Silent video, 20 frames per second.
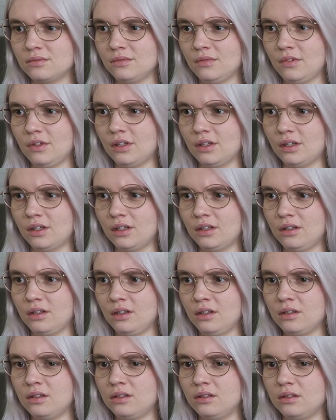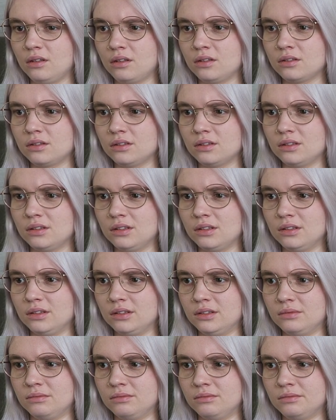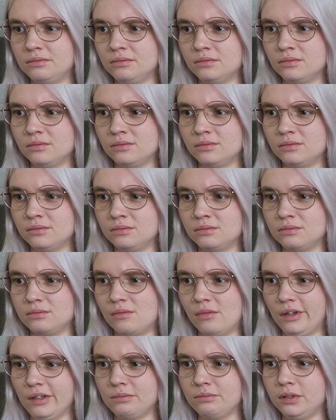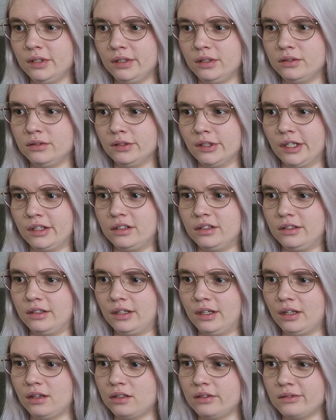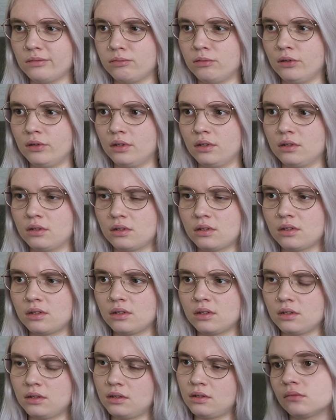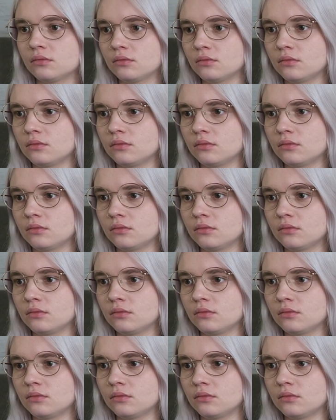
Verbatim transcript: Yeah, I think a doctor might be a good idea at this point. I